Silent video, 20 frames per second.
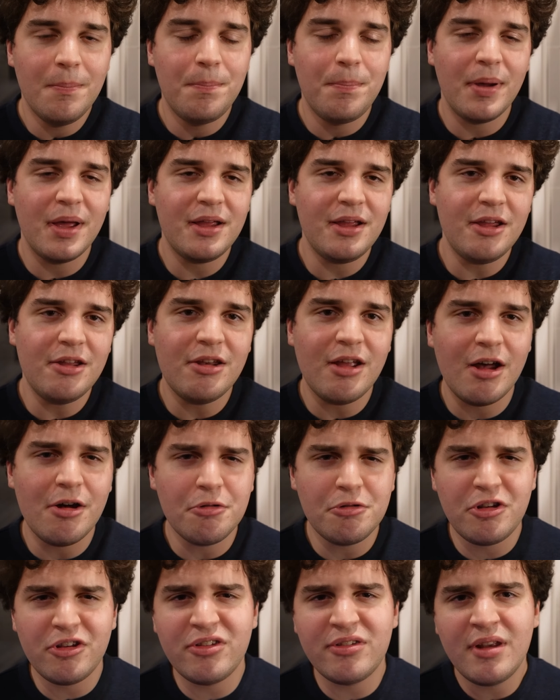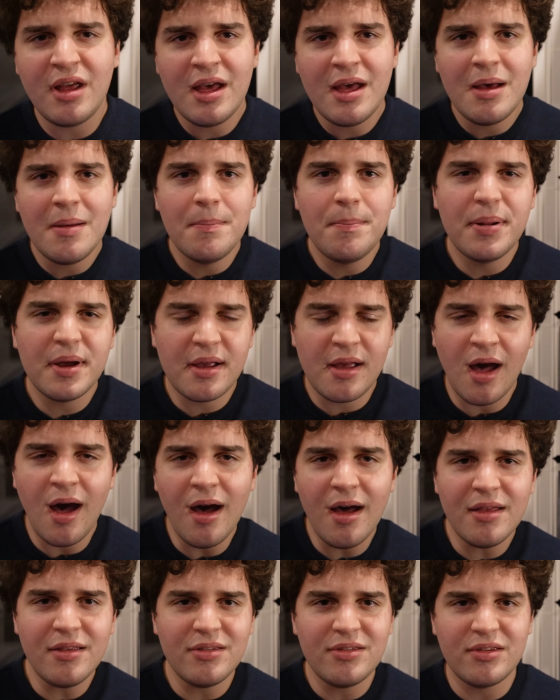but you know, just
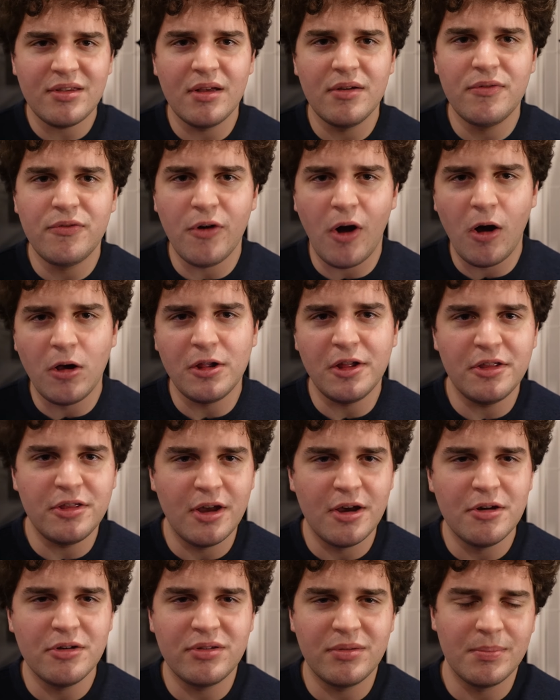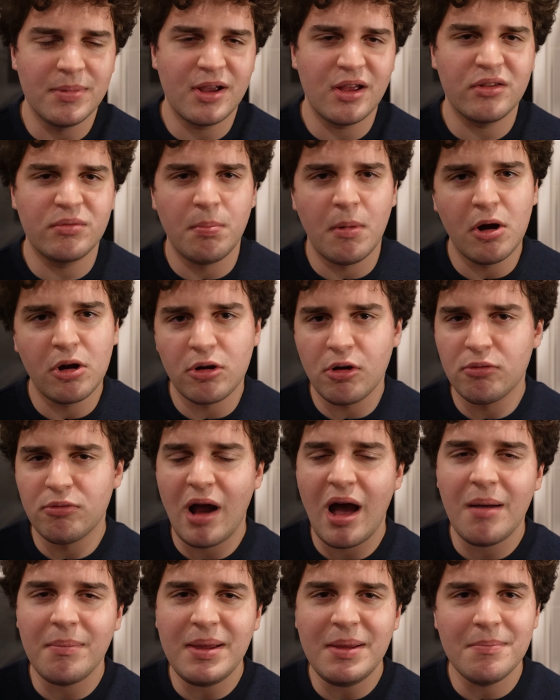because of all of those and because Margot
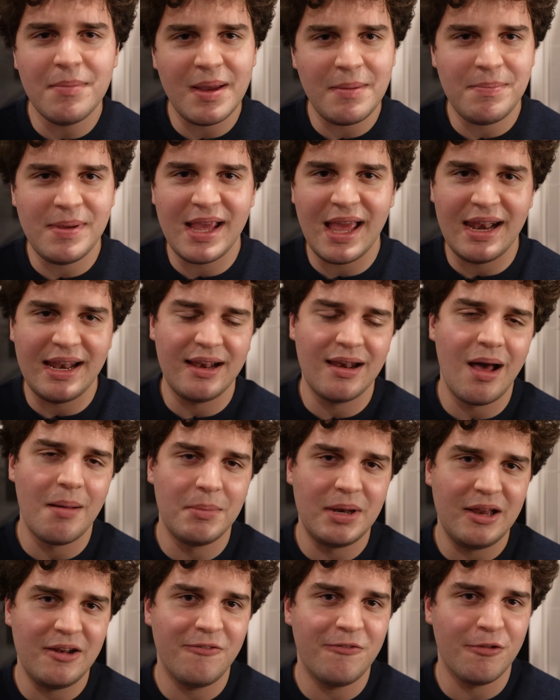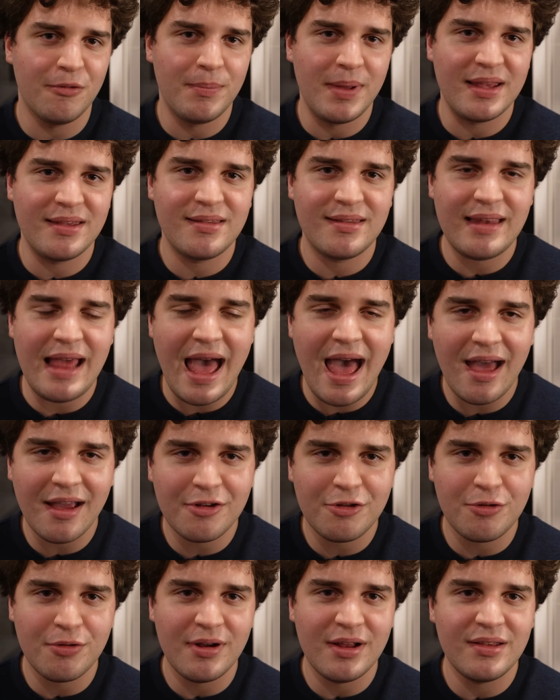Robbie might be getting nominated for Best
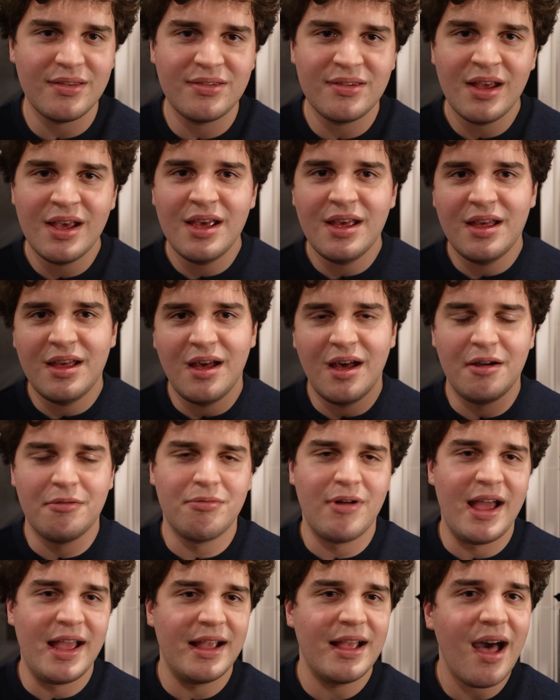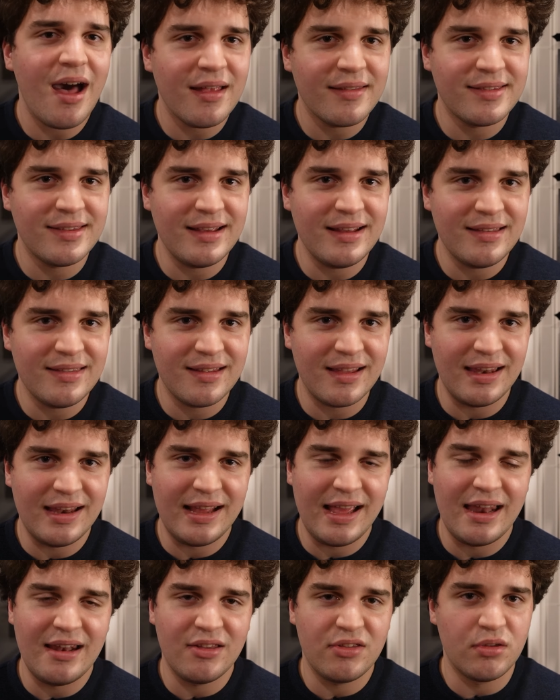Actress, uh, Ryan Gosling's gonna
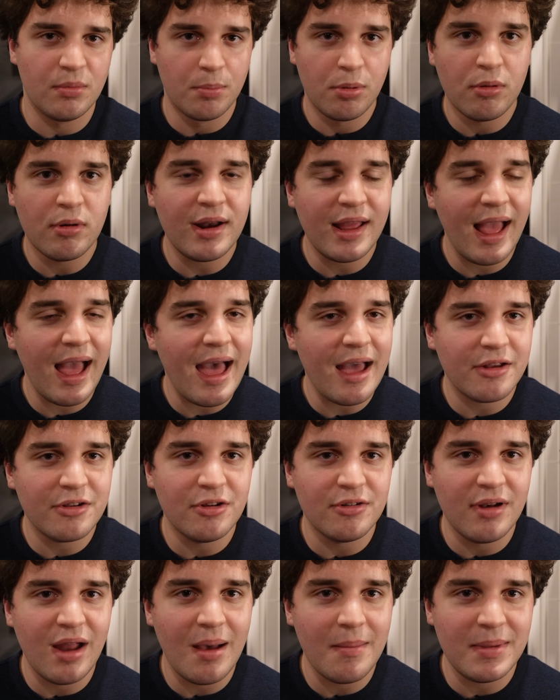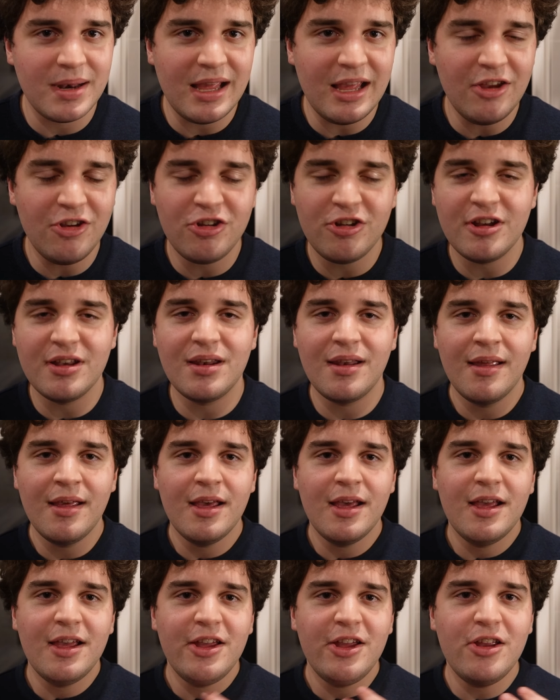get a supporting actor nomination,
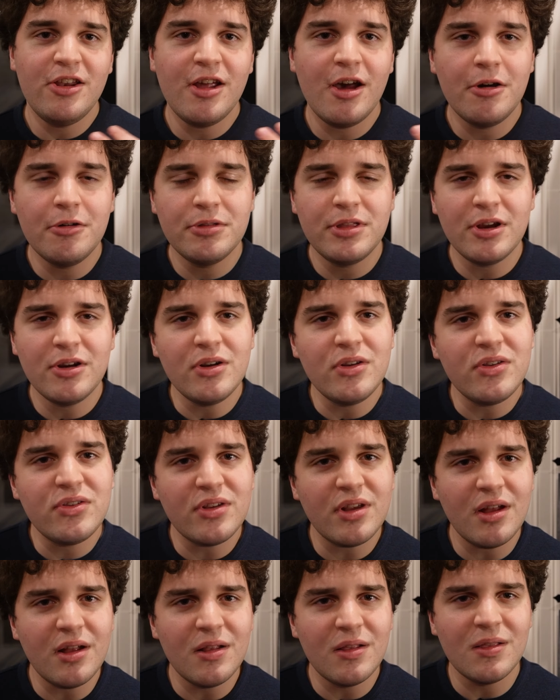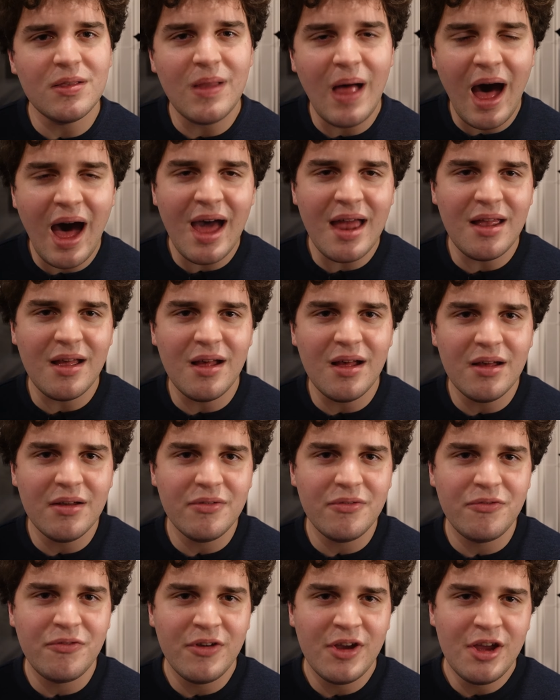you know, there's a lot
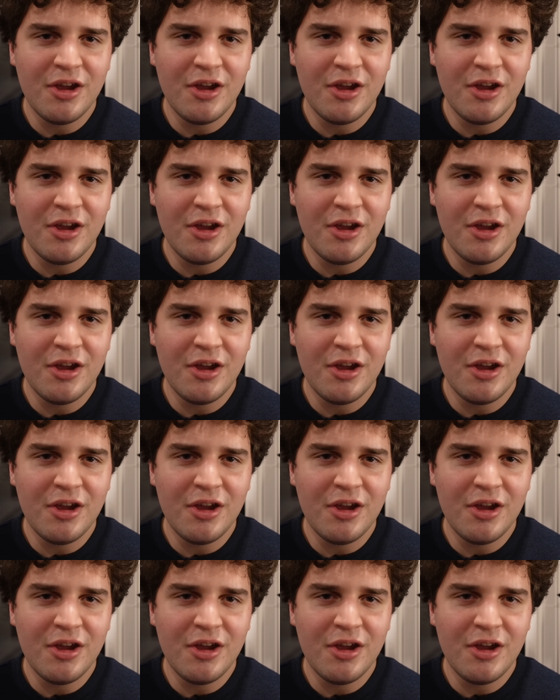of